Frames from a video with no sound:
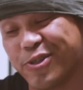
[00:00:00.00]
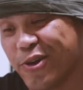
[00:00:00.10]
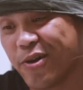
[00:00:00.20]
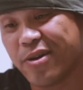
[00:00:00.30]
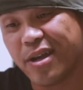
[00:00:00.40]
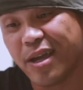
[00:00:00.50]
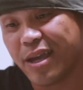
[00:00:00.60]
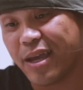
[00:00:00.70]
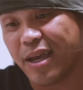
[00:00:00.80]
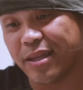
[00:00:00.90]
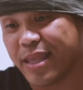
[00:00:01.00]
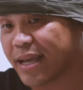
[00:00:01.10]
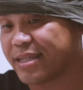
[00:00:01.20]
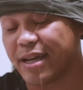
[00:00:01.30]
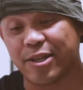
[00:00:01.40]
you know. The
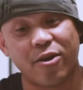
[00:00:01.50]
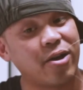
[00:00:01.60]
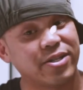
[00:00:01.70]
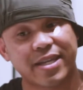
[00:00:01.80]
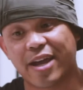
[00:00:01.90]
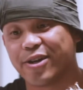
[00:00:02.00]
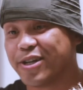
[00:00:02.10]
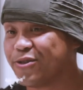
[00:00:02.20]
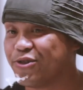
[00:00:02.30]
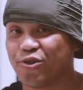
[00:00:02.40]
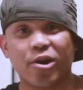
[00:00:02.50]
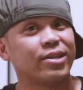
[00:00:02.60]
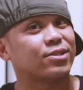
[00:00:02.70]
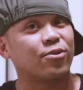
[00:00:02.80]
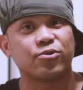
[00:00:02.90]
next thing I know, I just had 100
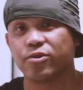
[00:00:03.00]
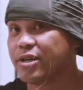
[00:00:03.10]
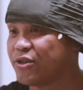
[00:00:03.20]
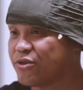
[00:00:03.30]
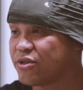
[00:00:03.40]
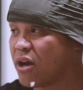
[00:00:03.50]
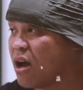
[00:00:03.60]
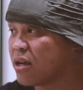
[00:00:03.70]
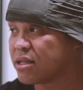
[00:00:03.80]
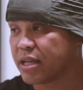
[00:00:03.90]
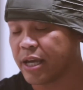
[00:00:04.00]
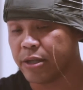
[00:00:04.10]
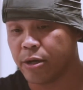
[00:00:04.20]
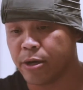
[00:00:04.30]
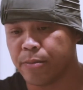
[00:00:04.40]
joints, close to 100 songs, and